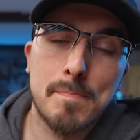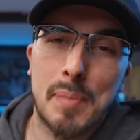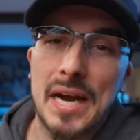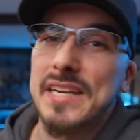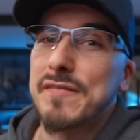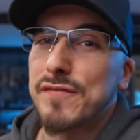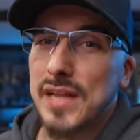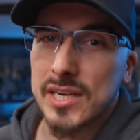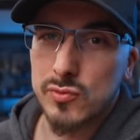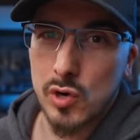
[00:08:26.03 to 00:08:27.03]
bind and
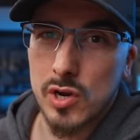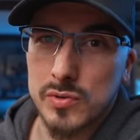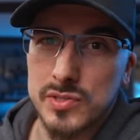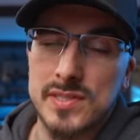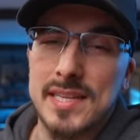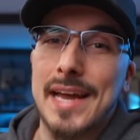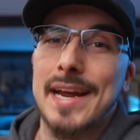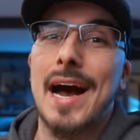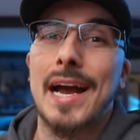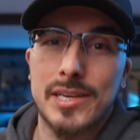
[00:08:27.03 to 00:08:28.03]
fly drones that
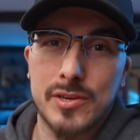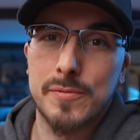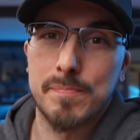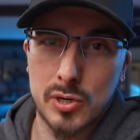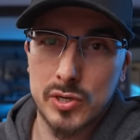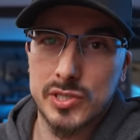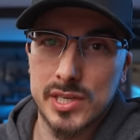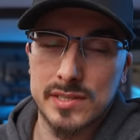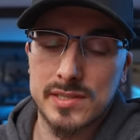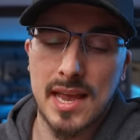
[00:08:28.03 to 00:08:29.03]
I could purchase.